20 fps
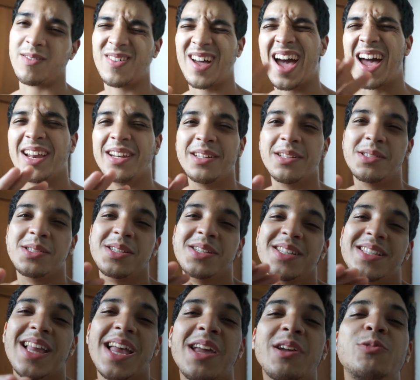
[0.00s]
kind of
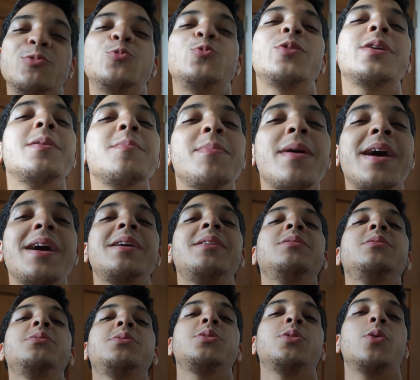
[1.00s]
slight
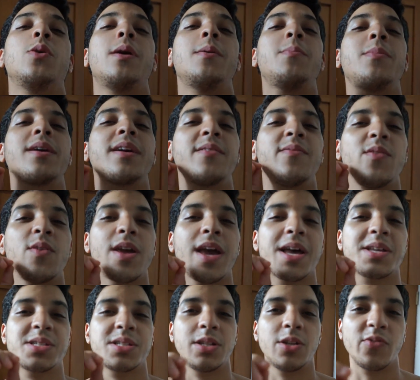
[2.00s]
rebound. So I'm gonna give you
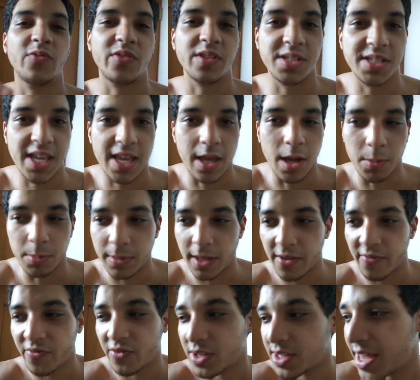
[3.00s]
guys a little physique
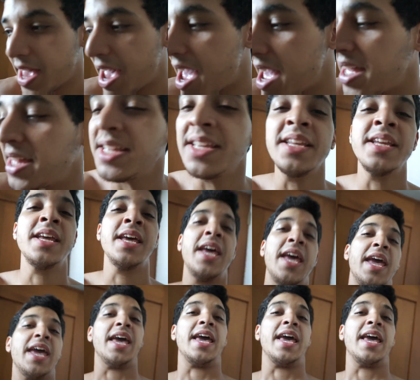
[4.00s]
update for that.